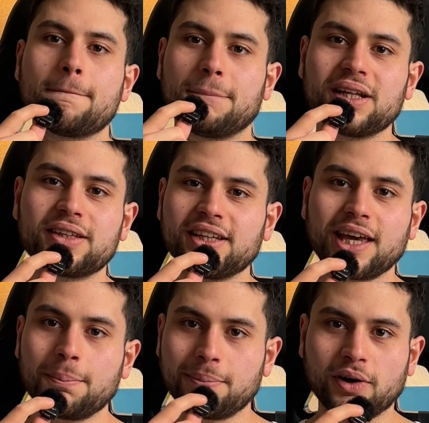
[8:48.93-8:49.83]
building
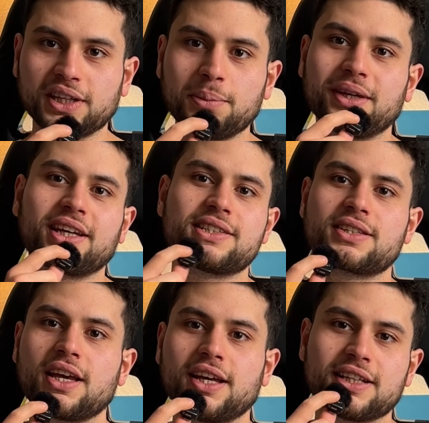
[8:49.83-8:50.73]
a body,
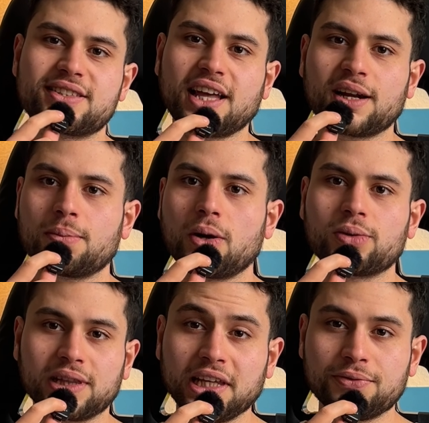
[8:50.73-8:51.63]
because it's not
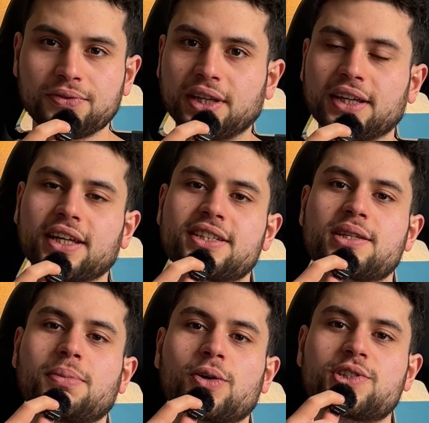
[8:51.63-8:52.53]
about lifting. It's
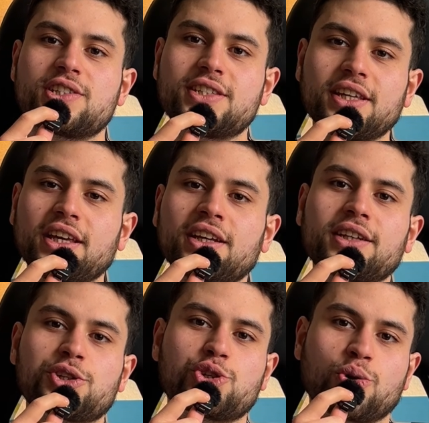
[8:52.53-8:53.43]
about seeing
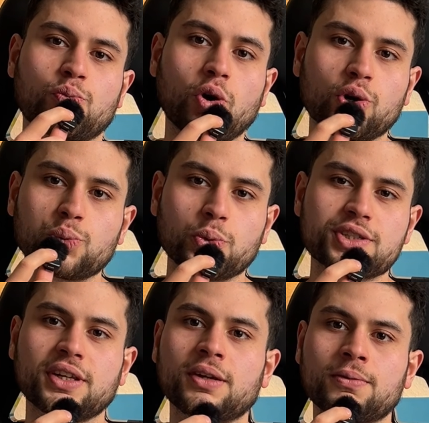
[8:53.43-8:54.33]
that your work
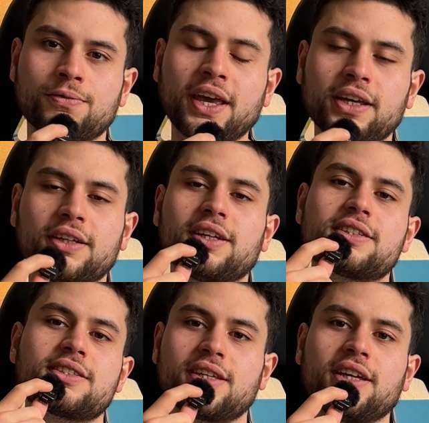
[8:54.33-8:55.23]
wasn't in vain.
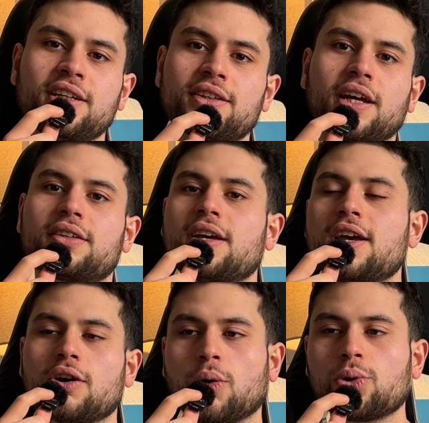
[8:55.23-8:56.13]
It's seeing that
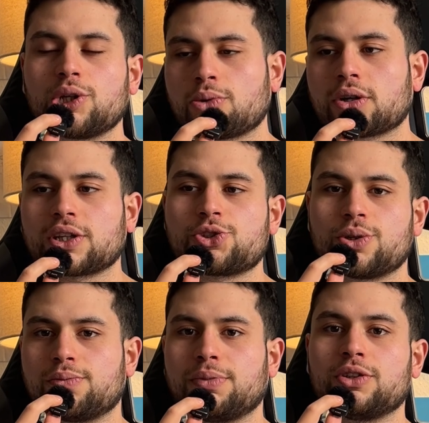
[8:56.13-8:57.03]
all the work that
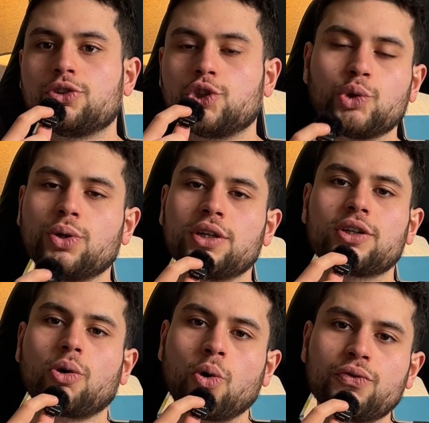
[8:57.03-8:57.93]
you've been doing
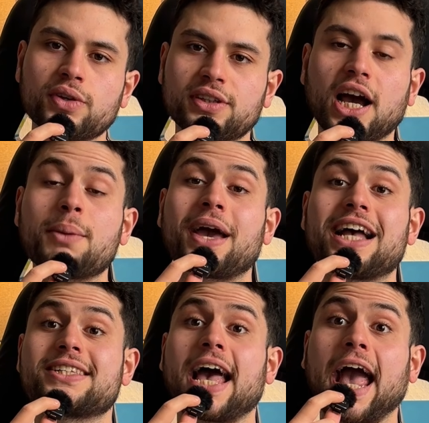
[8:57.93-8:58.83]
over time
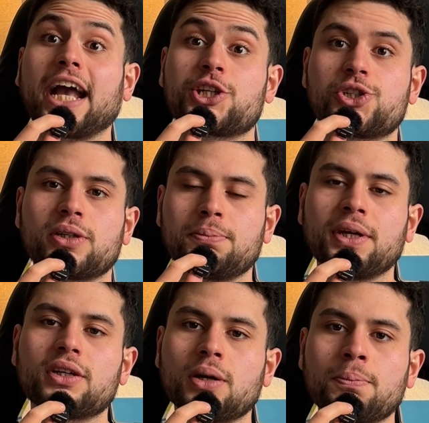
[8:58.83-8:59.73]
has actually
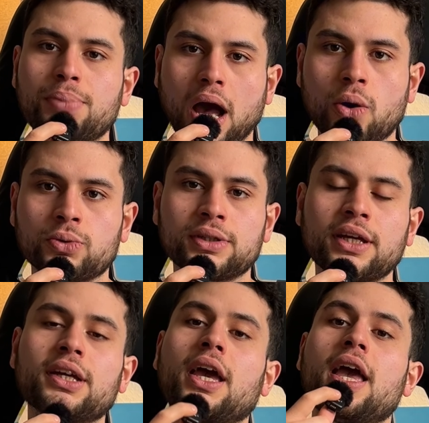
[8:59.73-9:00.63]
been
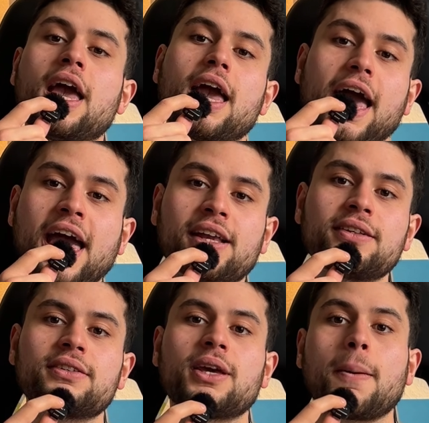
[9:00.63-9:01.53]
compounding.
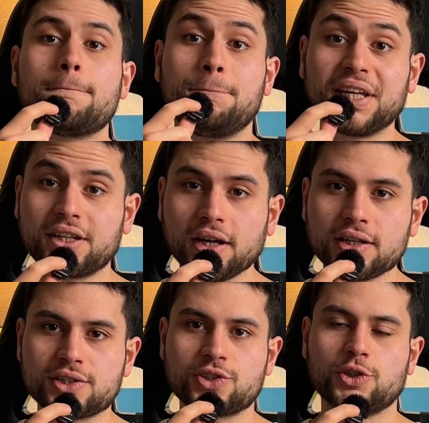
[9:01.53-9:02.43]
And
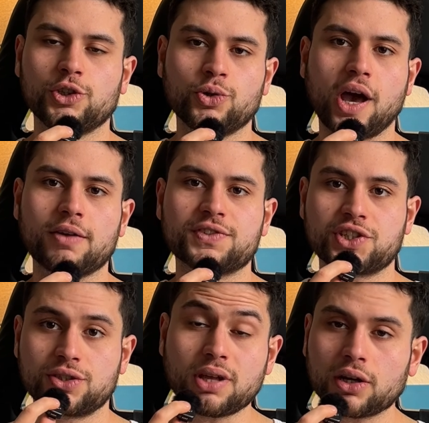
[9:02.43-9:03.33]
because you have
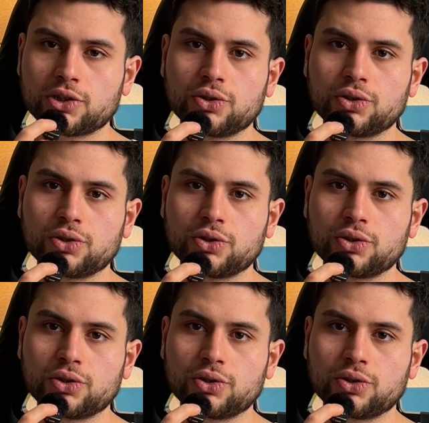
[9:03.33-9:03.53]
stuck to